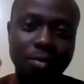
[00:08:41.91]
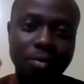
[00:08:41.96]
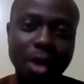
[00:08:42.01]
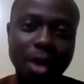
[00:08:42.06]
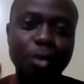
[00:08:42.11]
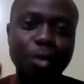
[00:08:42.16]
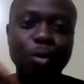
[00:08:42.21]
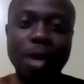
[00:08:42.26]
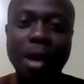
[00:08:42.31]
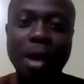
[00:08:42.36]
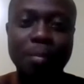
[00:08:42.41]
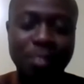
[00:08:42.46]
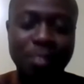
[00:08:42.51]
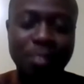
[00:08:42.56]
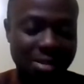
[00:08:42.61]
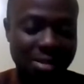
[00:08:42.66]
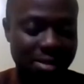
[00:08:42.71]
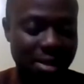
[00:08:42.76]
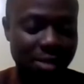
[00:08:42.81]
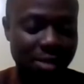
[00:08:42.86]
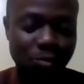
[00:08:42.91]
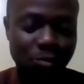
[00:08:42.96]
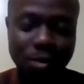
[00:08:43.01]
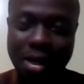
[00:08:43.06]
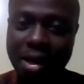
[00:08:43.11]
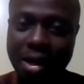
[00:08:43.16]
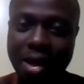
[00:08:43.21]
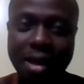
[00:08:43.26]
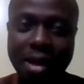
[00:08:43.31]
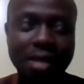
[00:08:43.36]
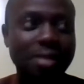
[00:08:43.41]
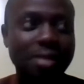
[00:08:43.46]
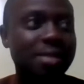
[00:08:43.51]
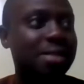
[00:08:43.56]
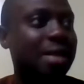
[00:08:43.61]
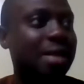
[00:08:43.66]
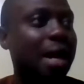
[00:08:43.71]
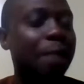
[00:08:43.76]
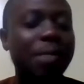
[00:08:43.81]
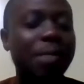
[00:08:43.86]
regular business, whether it's,